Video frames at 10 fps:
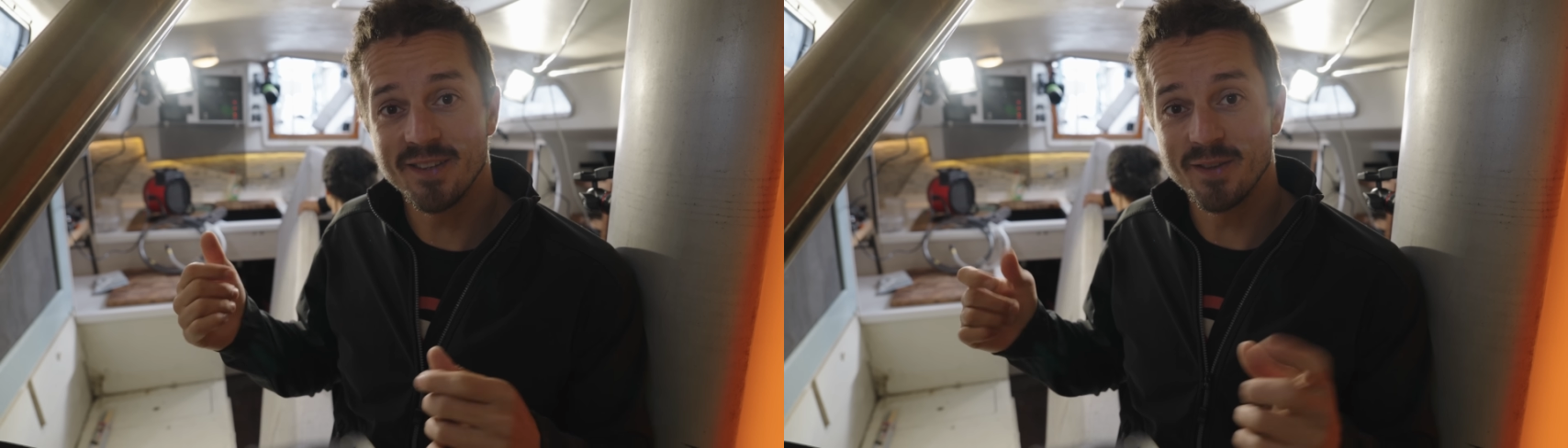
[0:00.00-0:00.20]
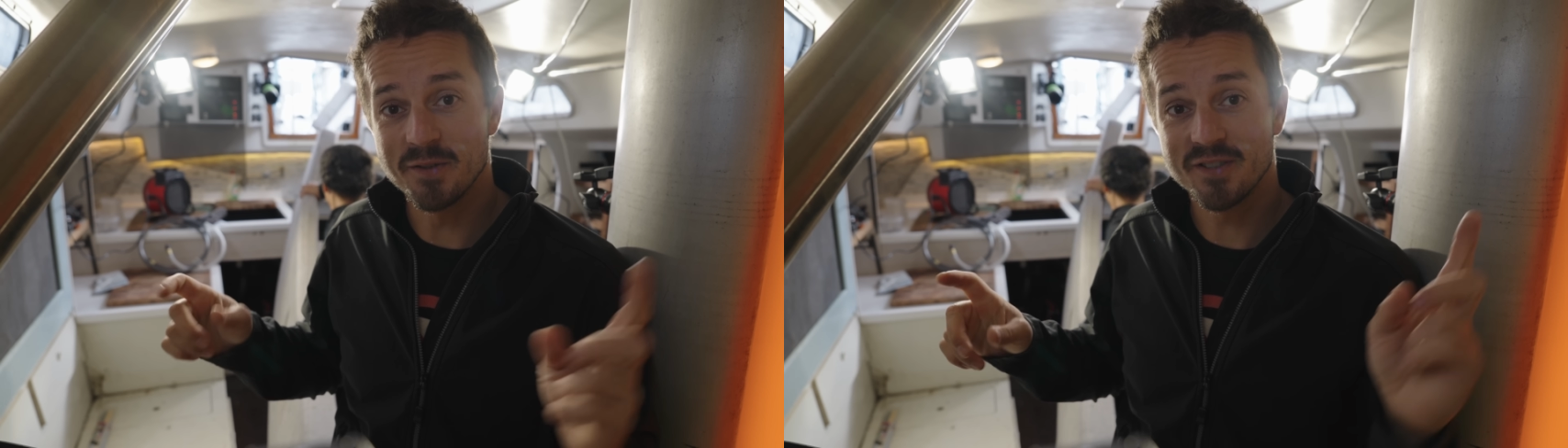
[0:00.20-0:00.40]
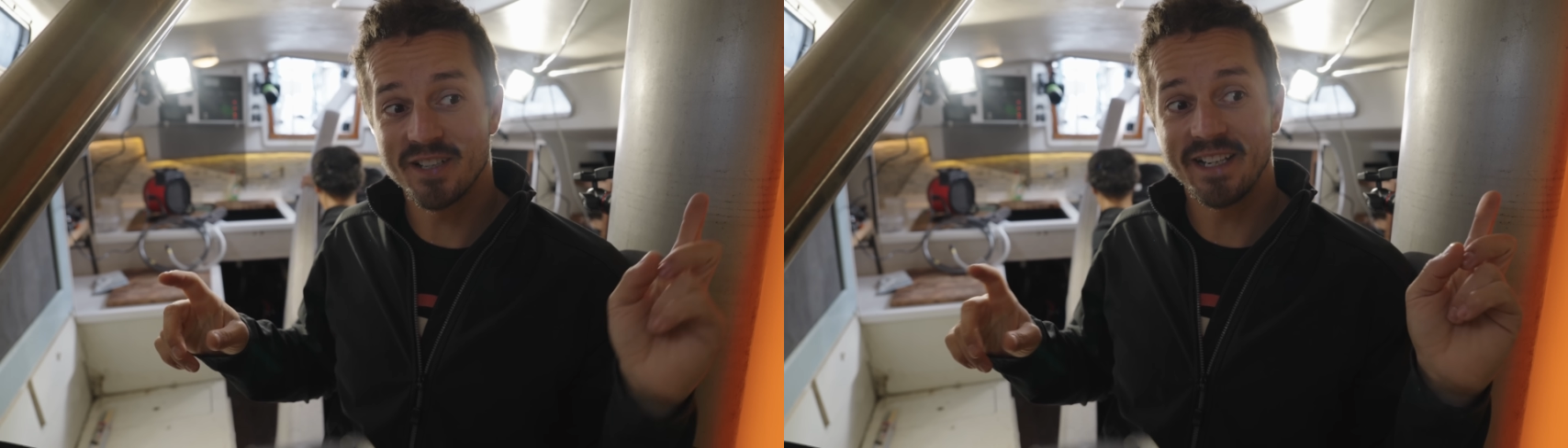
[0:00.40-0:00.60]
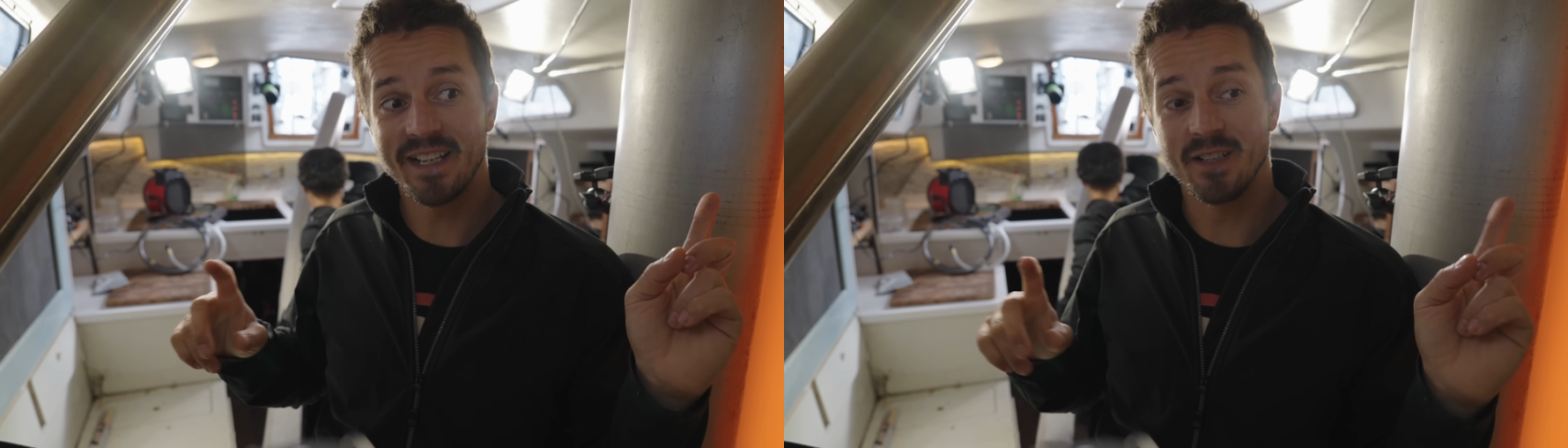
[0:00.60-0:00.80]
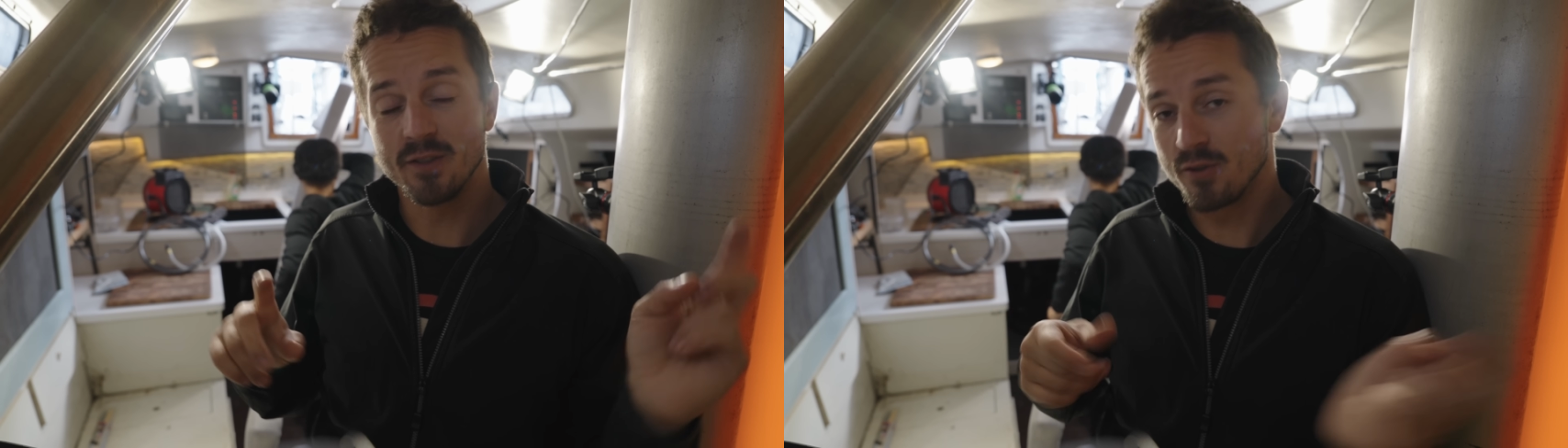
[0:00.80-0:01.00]
those are
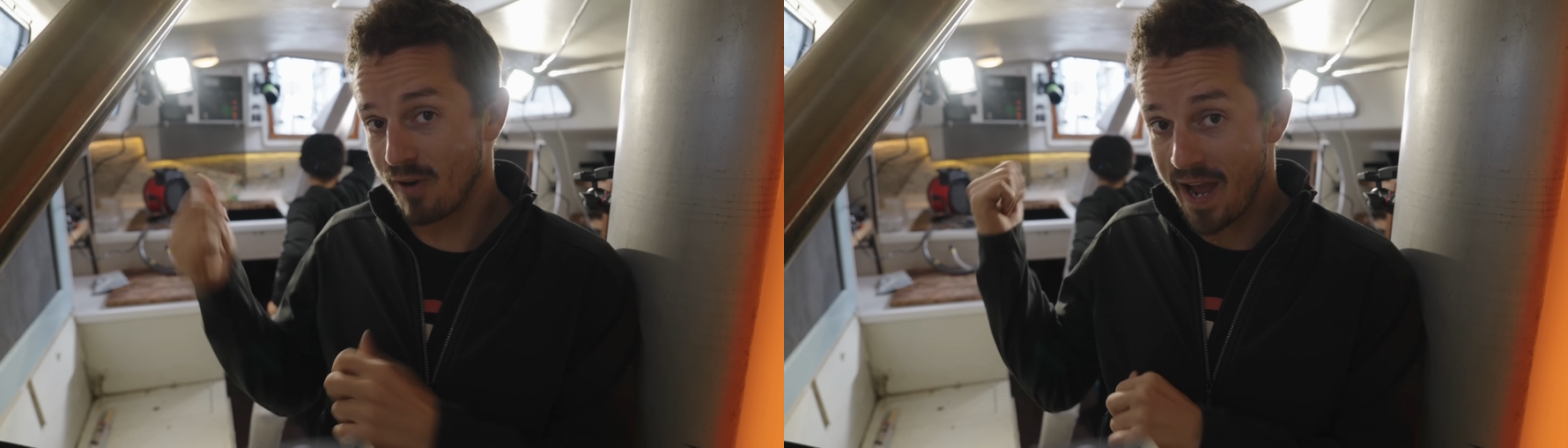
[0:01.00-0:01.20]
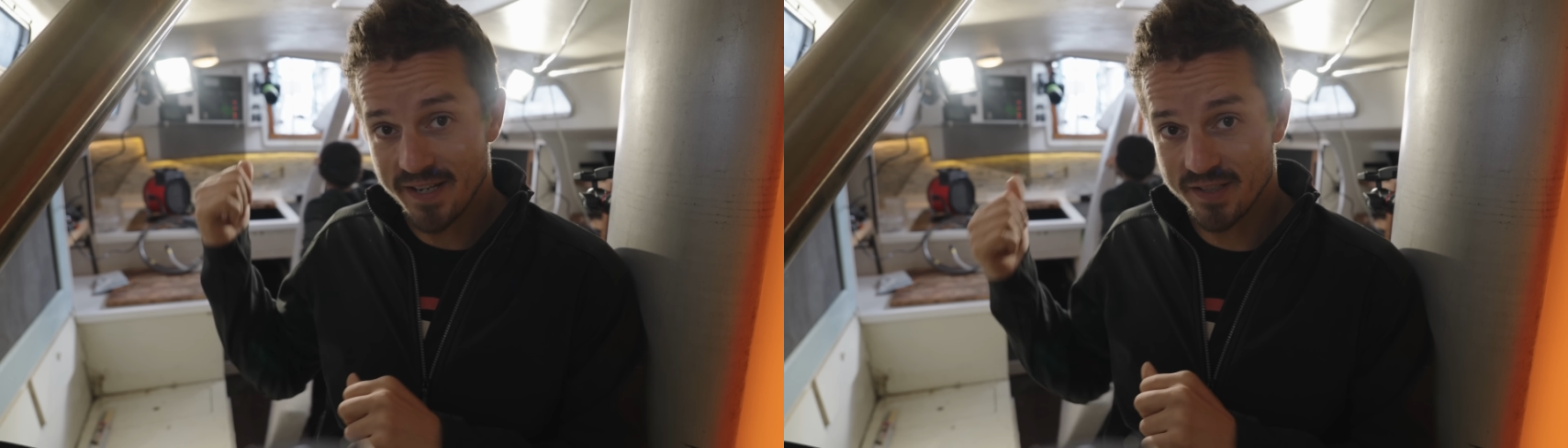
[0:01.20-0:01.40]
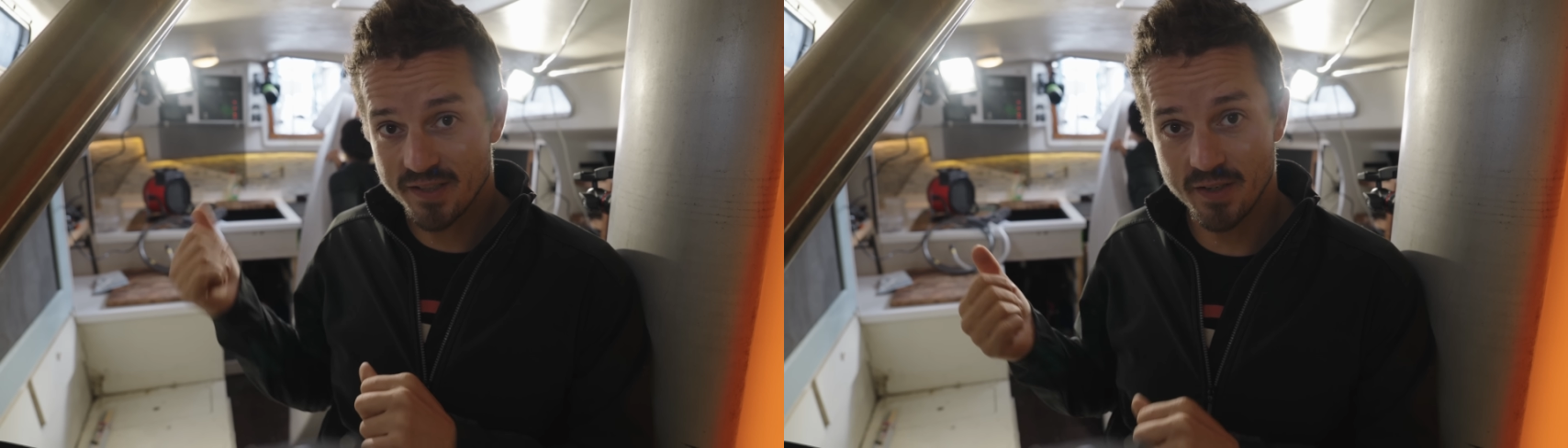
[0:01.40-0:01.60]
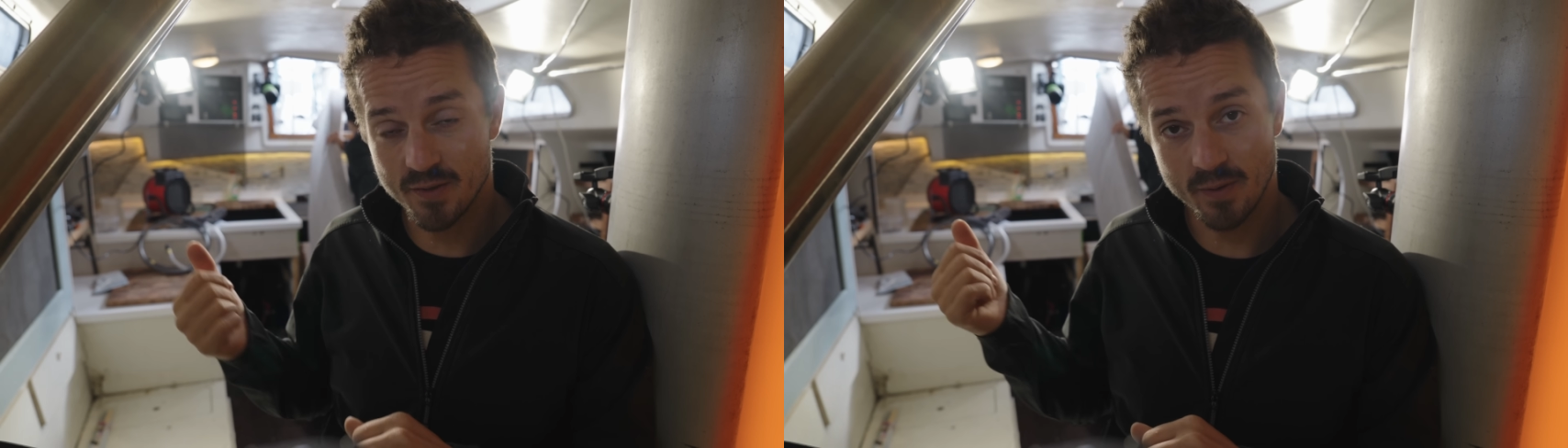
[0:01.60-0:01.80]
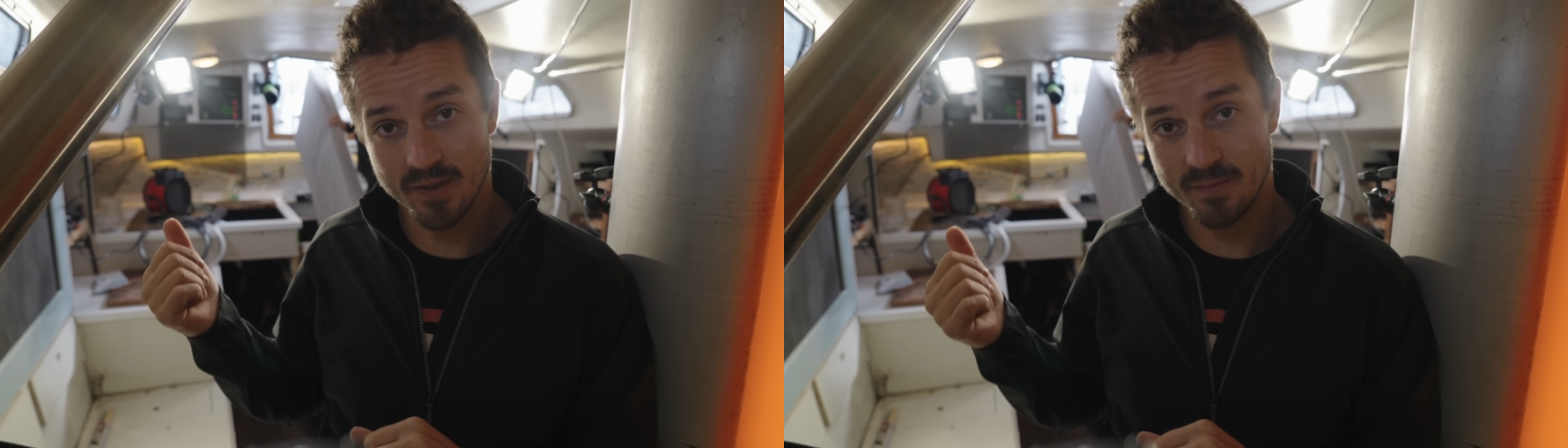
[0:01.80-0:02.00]
getting trashed because we're going